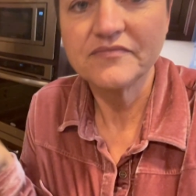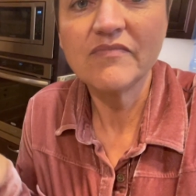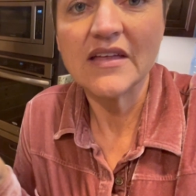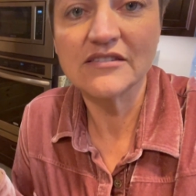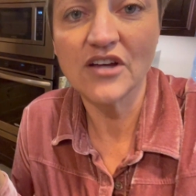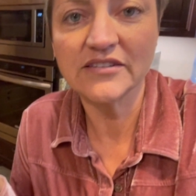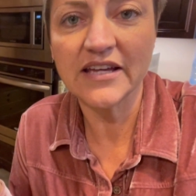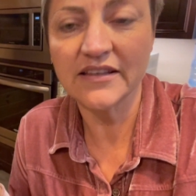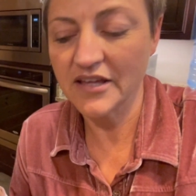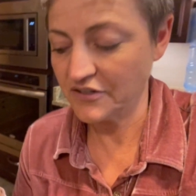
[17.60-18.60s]
and
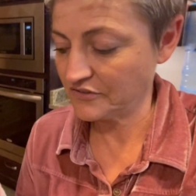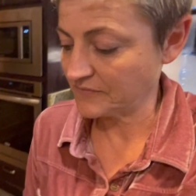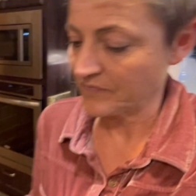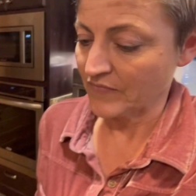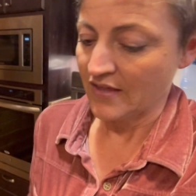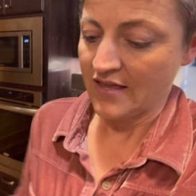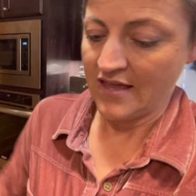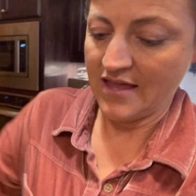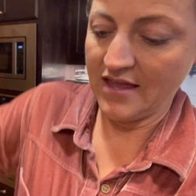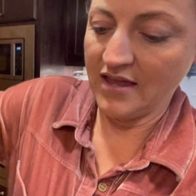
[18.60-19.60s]
sauteing those
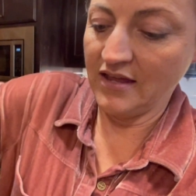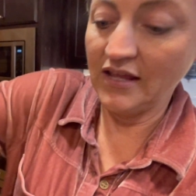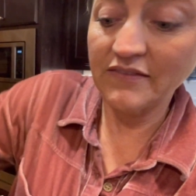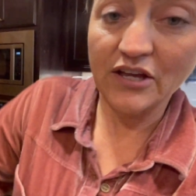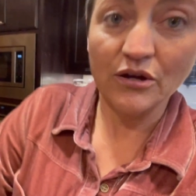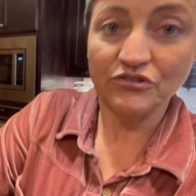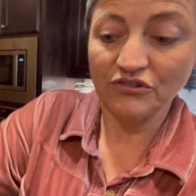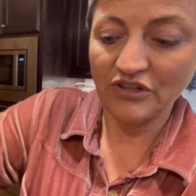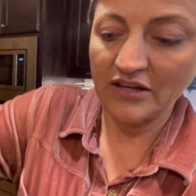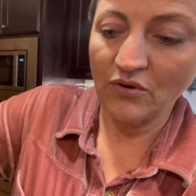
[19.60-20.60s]
and in the
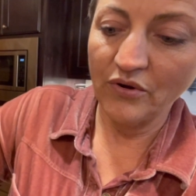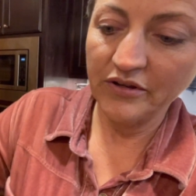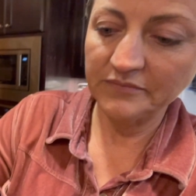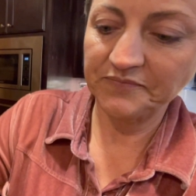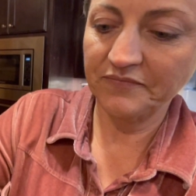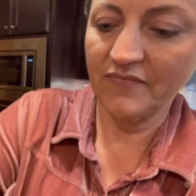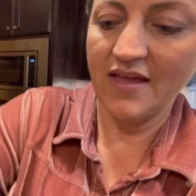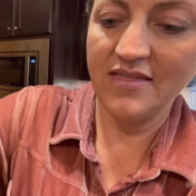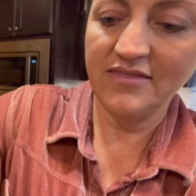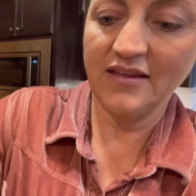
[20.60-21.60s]
gochujang oil.
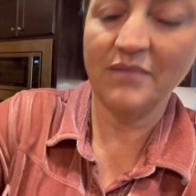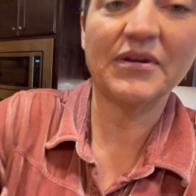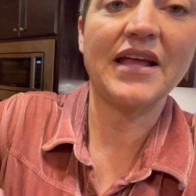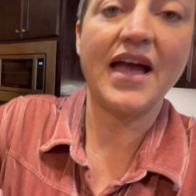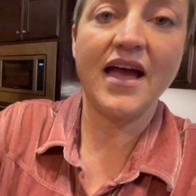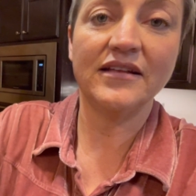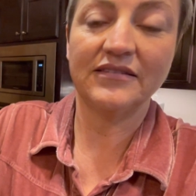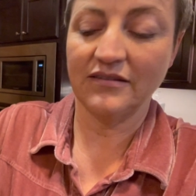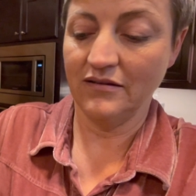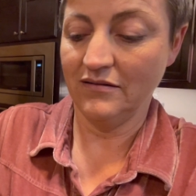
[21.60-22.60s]
And then I'm gonna add
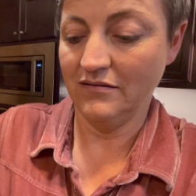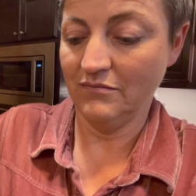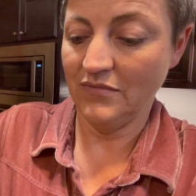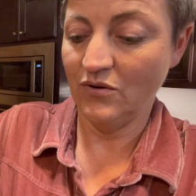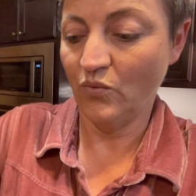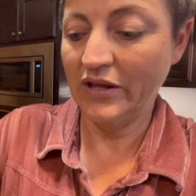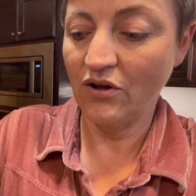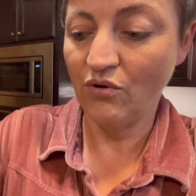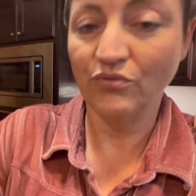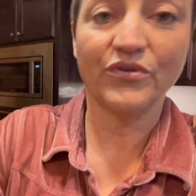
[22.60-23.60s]
some week
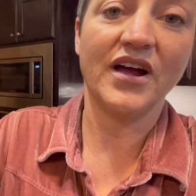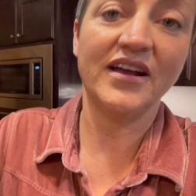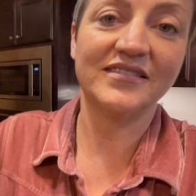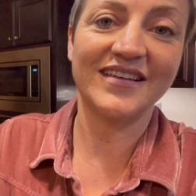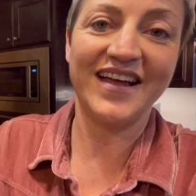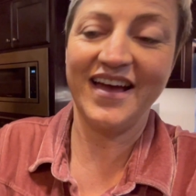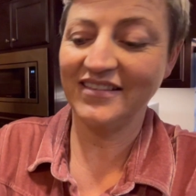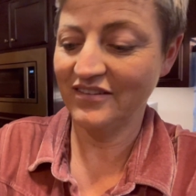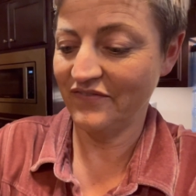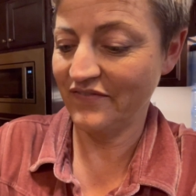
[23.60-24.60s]
old rice that I had
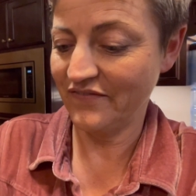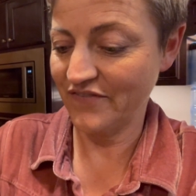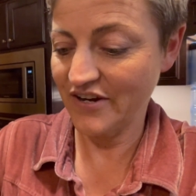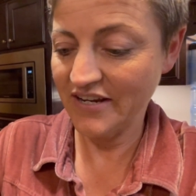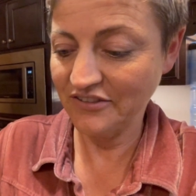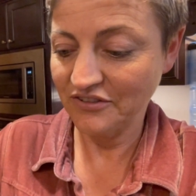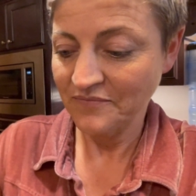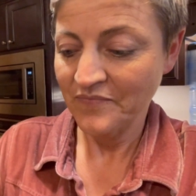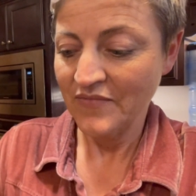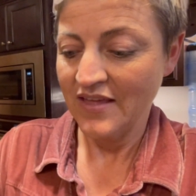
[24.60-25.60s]
in the fridge
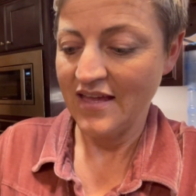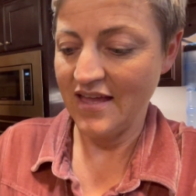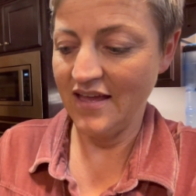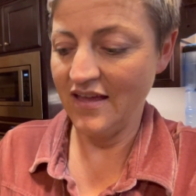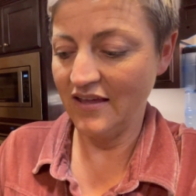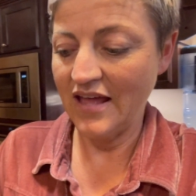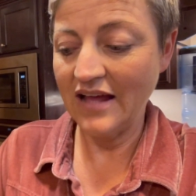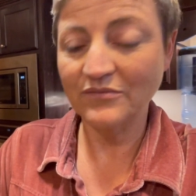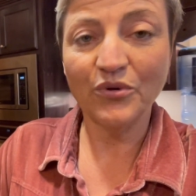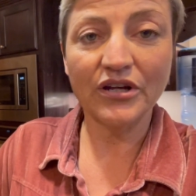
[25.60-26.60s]
and
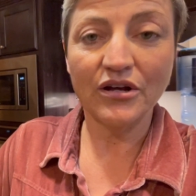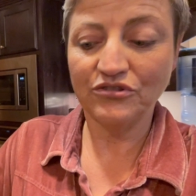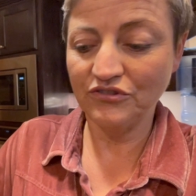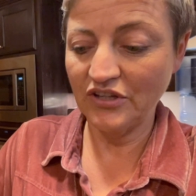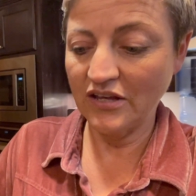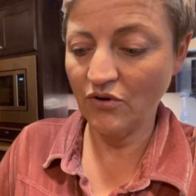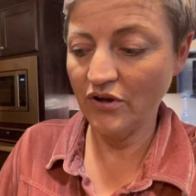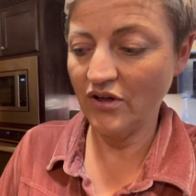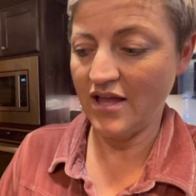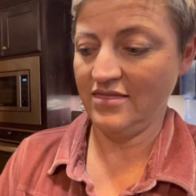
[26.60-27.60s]
add more gochujang
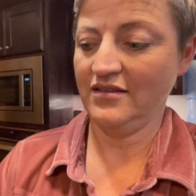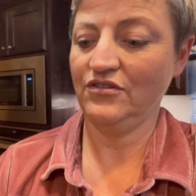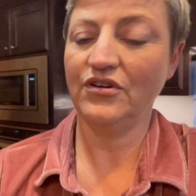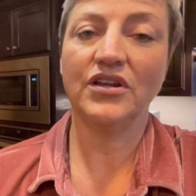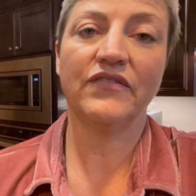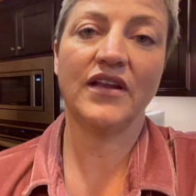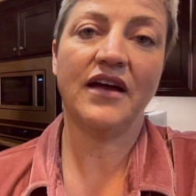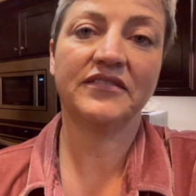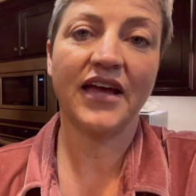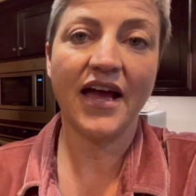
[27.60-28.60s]
oil, and then you don't even
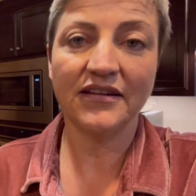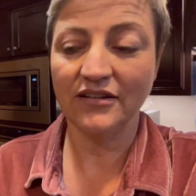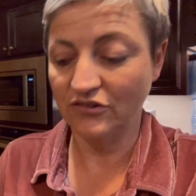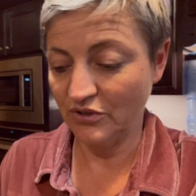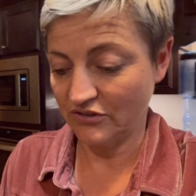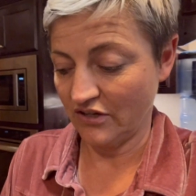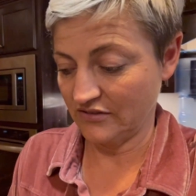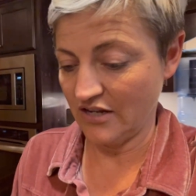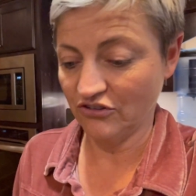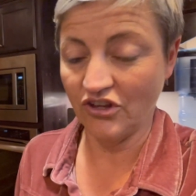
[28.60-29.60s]
have to add any soy sauce,
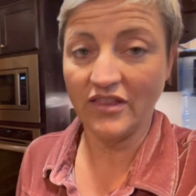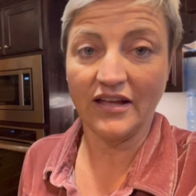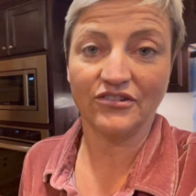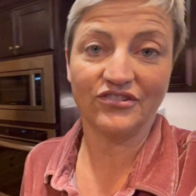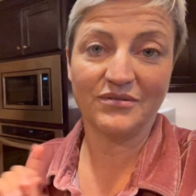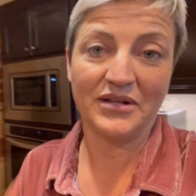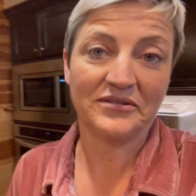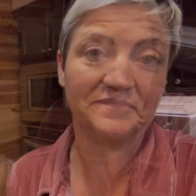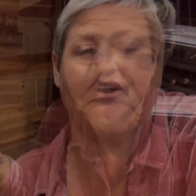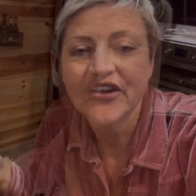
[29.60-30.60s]
and I'll show you that in just a
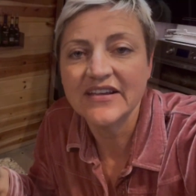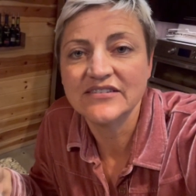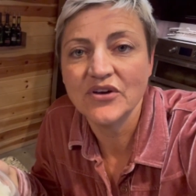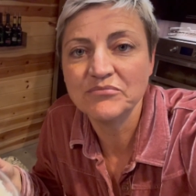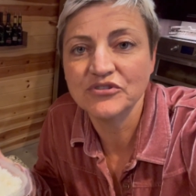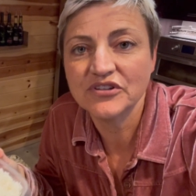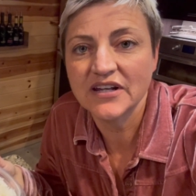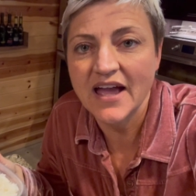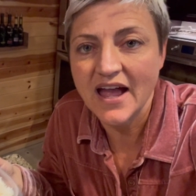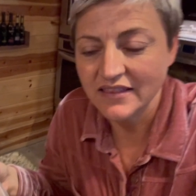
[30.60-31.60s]
minute. Okay, so I'm just
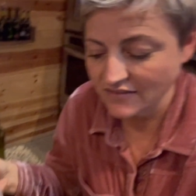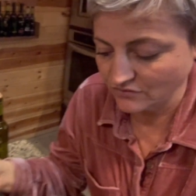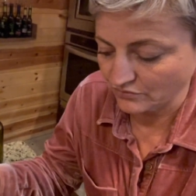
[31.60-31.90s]
gonna add this